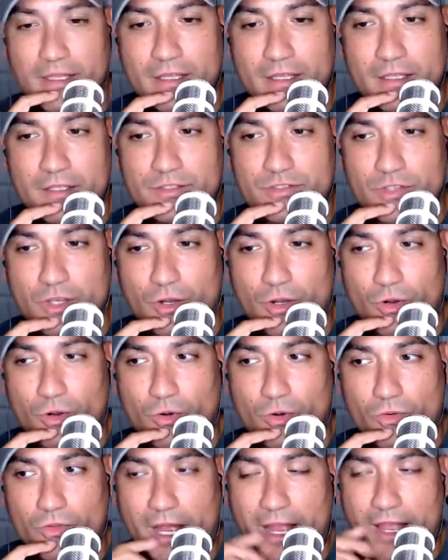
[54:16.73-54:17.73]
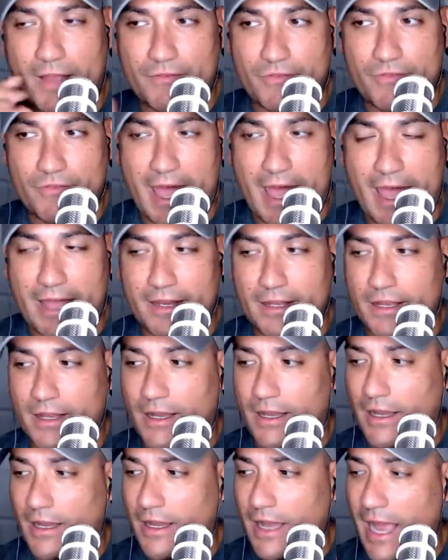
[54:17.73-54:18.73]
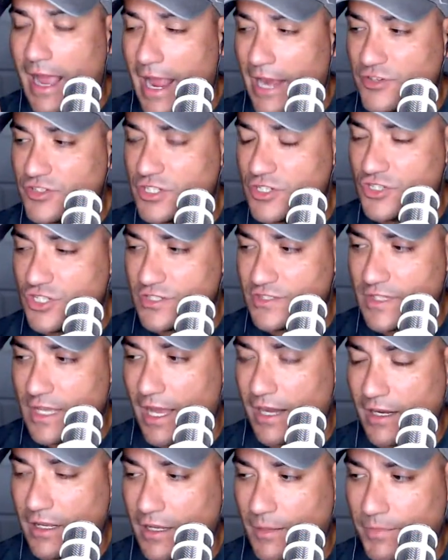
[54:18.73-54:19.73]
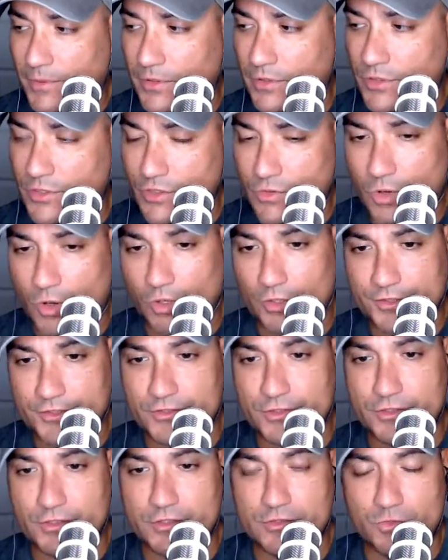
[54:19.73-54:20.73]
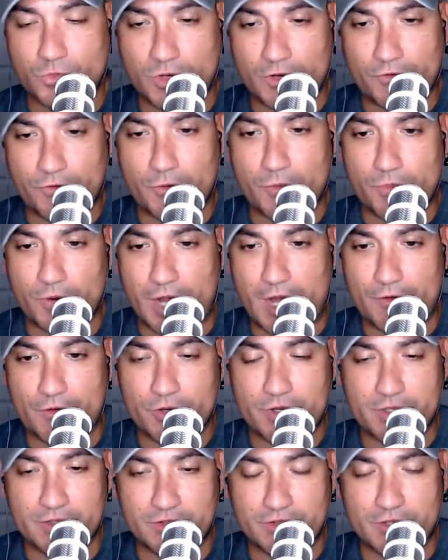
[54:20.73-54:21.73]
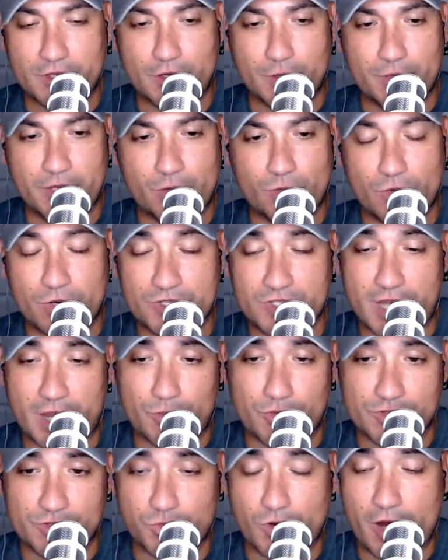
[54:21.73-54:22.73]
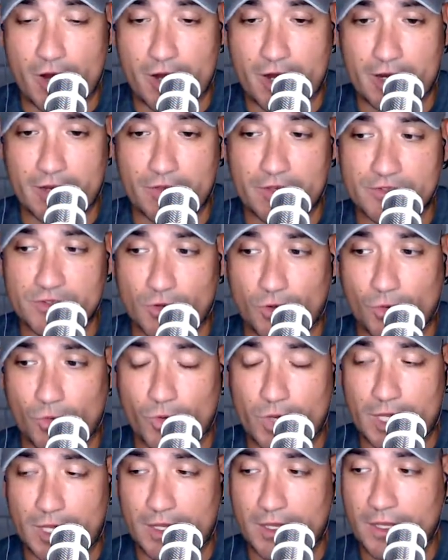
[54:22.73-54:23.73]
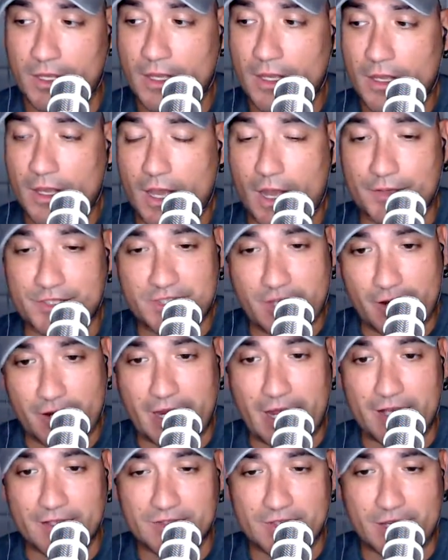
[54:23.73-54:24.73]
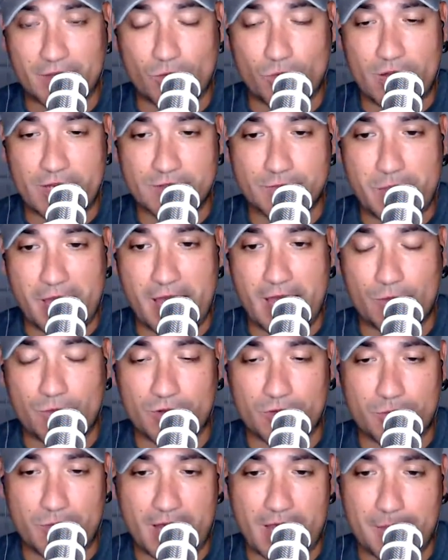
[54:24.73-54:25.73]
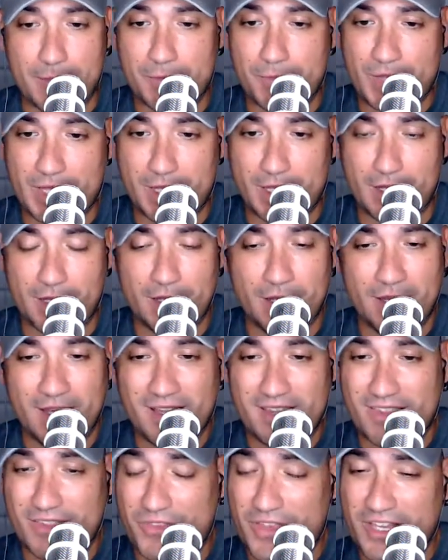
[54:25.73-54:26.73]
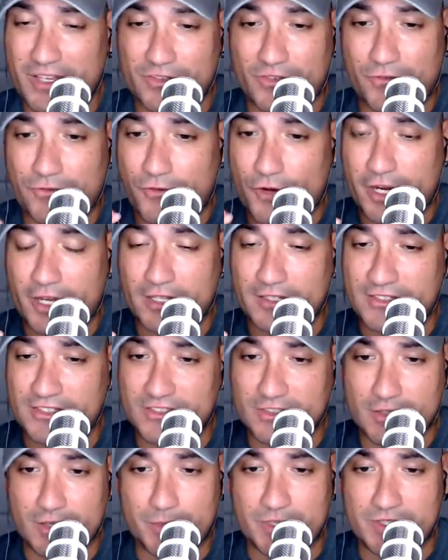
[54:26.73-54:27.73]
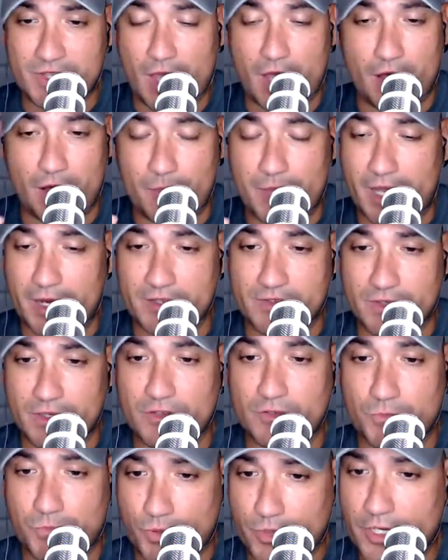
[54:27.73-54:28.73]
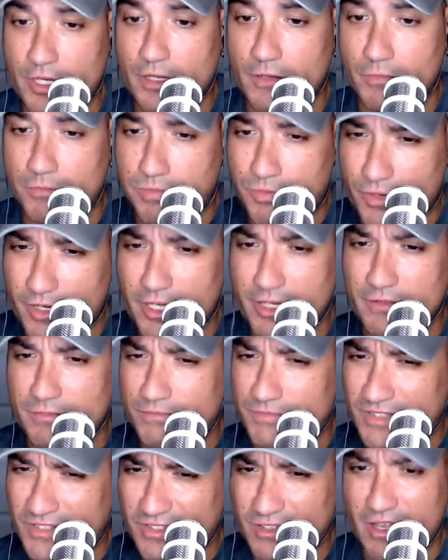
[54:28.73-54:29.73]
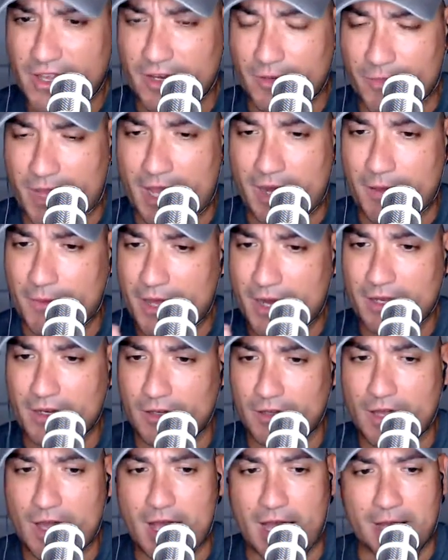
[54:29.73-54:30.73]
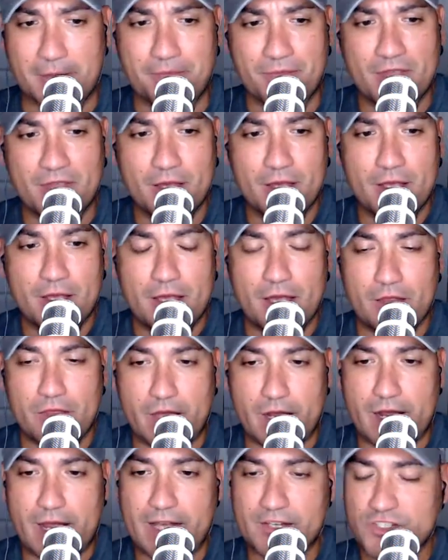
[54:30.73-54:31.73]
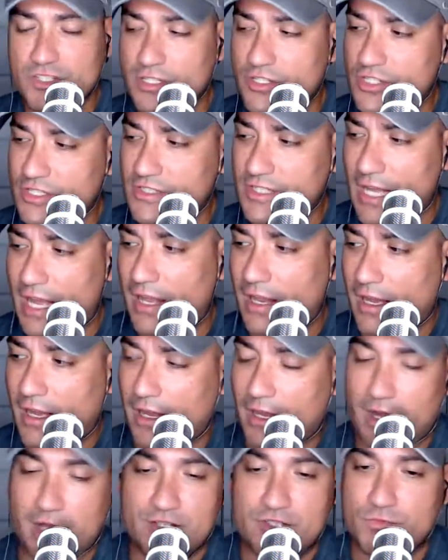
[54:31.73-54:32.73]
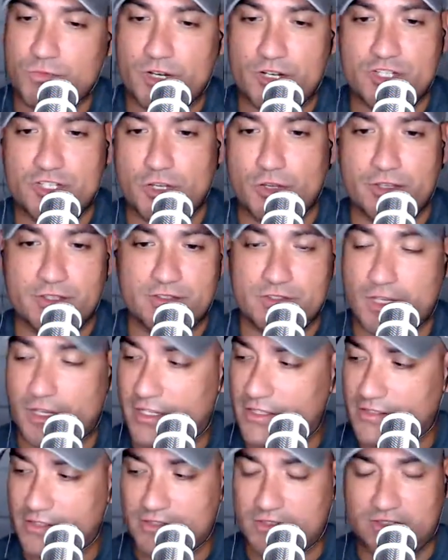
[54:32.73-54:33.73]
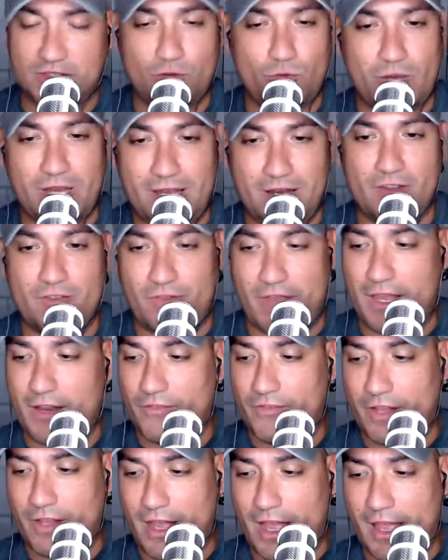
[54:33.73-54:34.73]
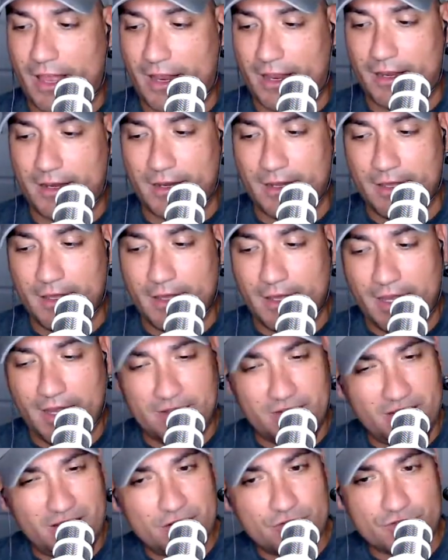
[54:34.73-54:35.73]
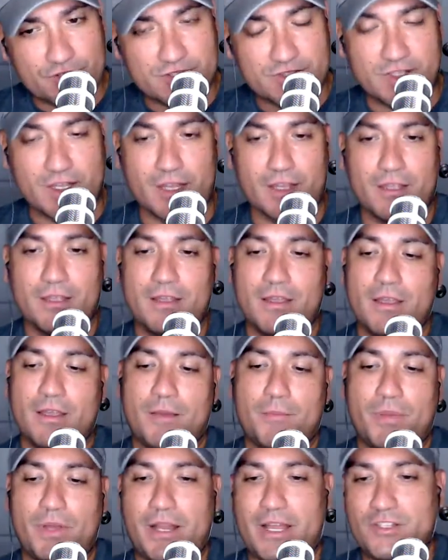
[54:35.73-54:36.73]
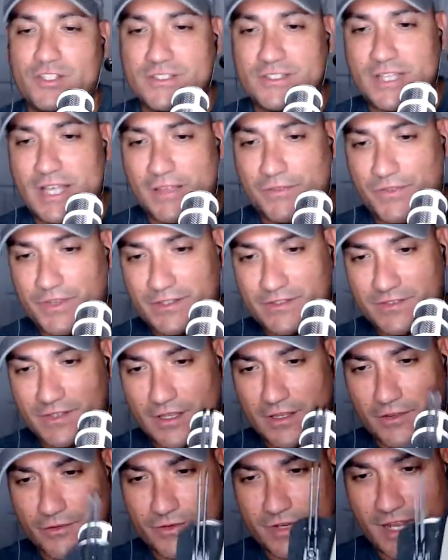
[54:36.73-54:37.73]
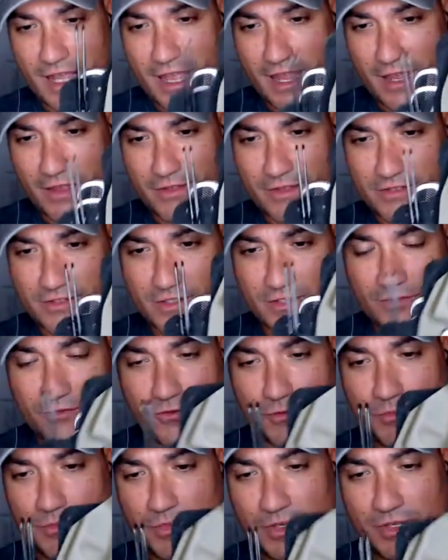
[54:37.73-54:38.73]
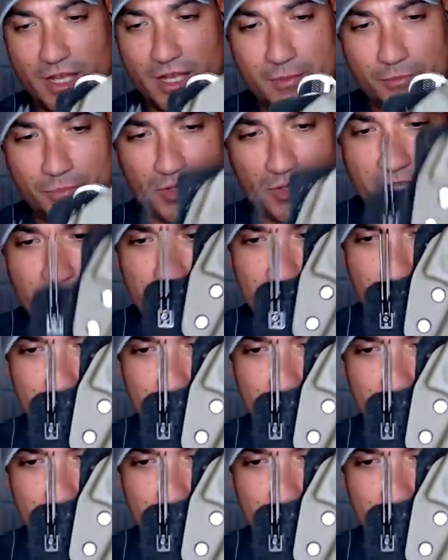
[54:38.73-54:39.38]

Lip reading: So I have that. I actually just got a couple of new holsters, one from Bravo Concealment, which I was wearing this whole week. I was carrying outside the waistband with my M&P. The thing is friggin' slim as hell, man. It's pretty slick, man. I'm not going to lie. And then I actually just got, I just want to show this to you because it's so innovative and it's interesting. But I just got this the other day. This is from, I believe it's